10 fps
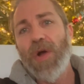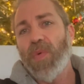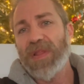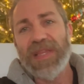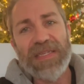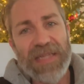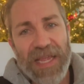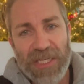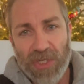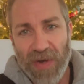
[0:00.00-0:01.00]
what the
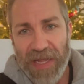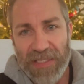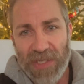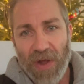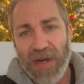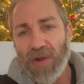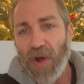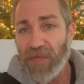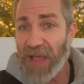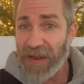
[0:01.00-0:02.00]
day trades are, and
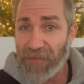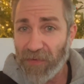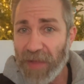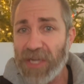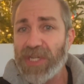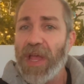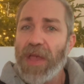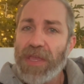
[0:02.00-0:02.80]
all that information,